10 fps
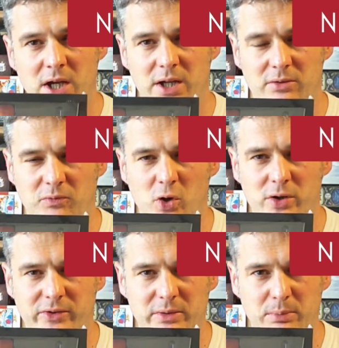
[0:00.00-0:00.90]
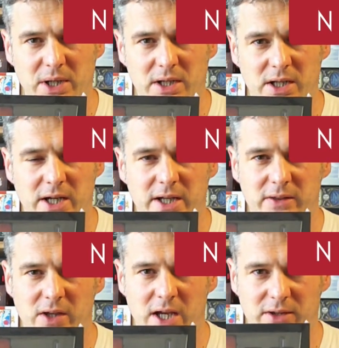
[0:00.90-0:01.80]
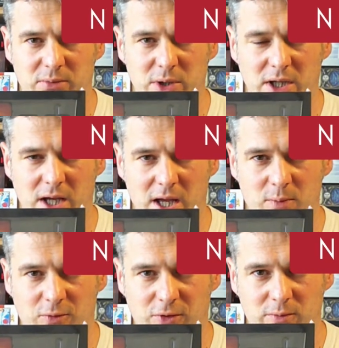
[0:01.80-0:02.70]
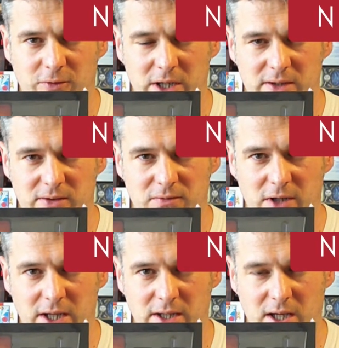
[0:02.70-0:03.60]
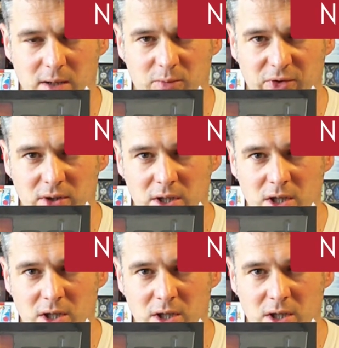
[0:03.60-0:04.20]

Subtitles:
And it works a bit like the X-Wing game from Fantasy Flight Games.